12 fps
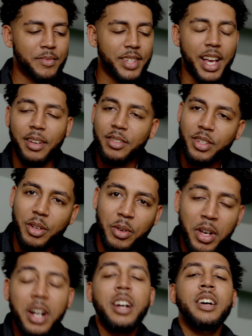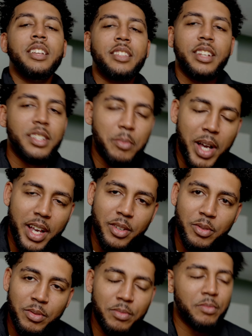Yeah, so tonight's the
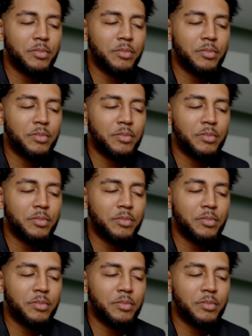biennial.